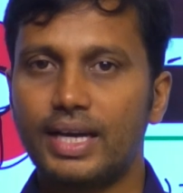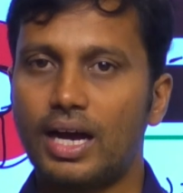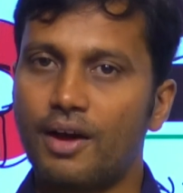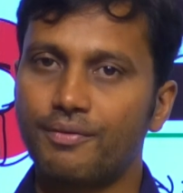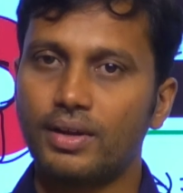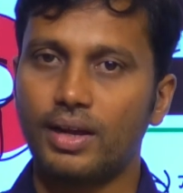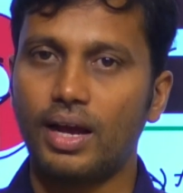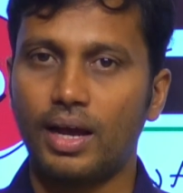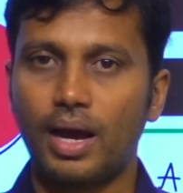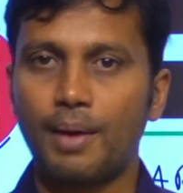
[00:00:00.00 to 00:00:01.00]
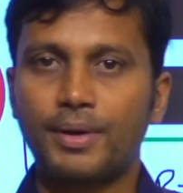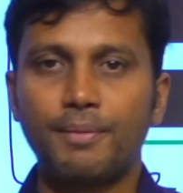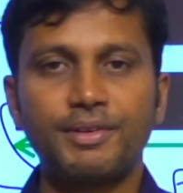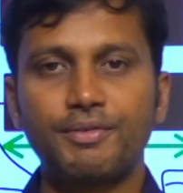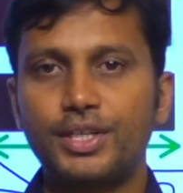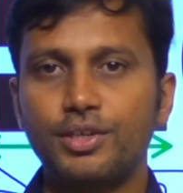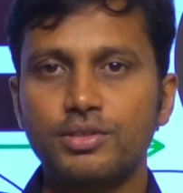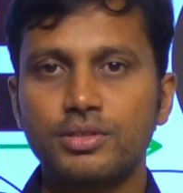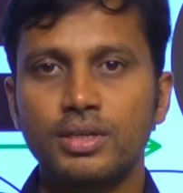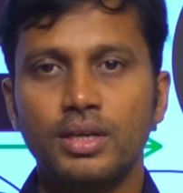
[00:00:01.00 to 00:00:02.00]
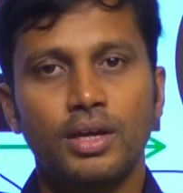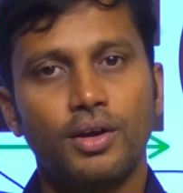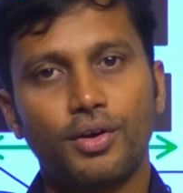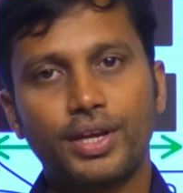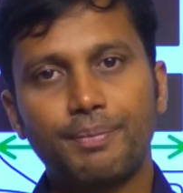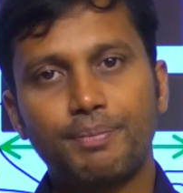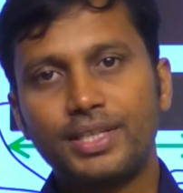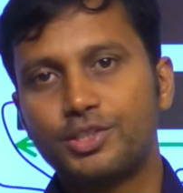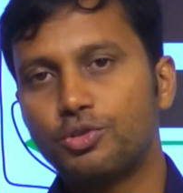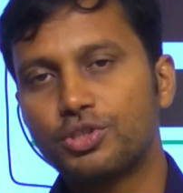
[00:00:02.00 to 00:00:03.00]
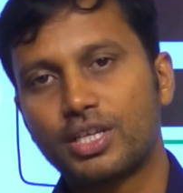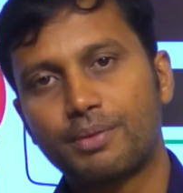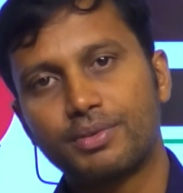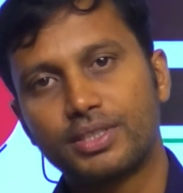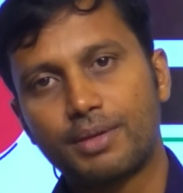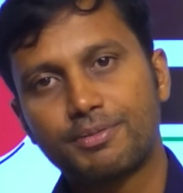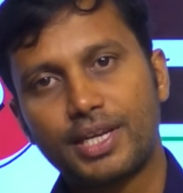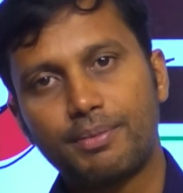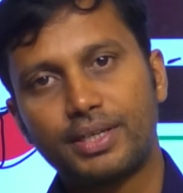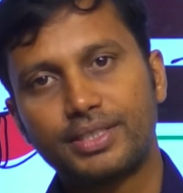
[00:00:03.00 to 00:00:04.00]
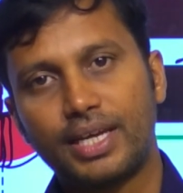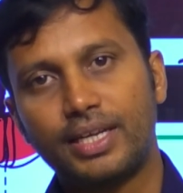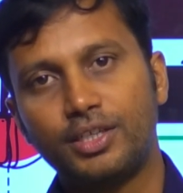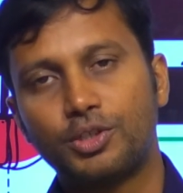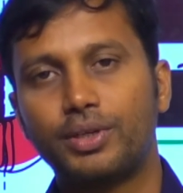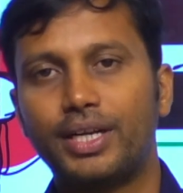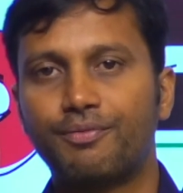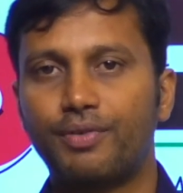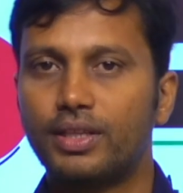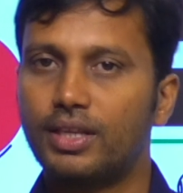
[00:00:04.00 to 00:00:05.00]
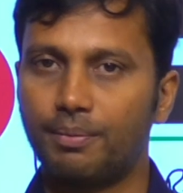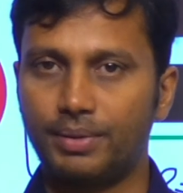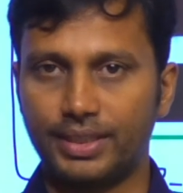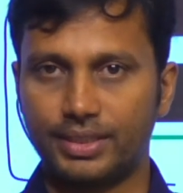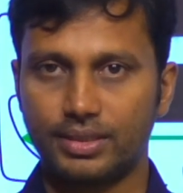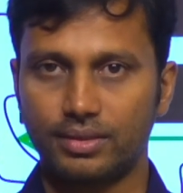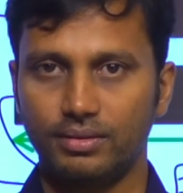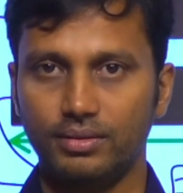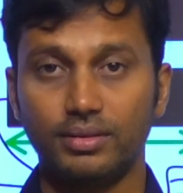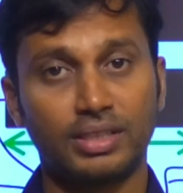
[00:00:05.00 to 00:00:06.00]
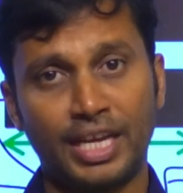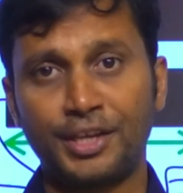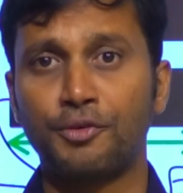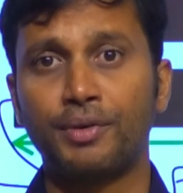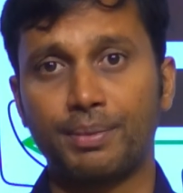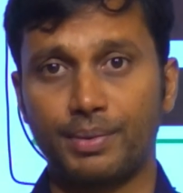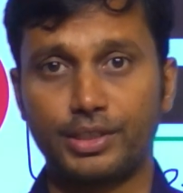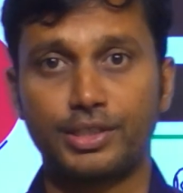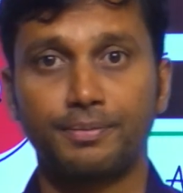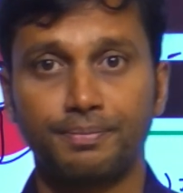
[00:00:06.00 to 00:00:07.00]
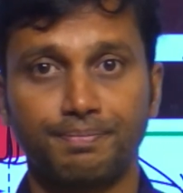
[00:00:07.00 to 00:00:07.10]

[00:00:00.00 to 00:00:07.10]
in the uh, upcoming videos okay please do subscribe our channel to get further updates thank you very much